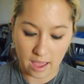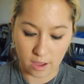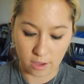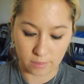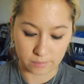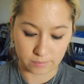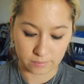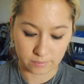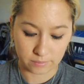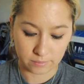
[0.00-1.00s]
I
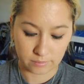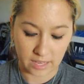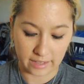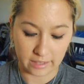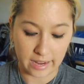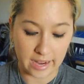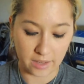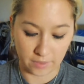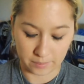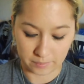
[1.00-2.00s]
got
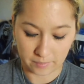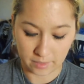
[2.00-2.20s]
8 of them.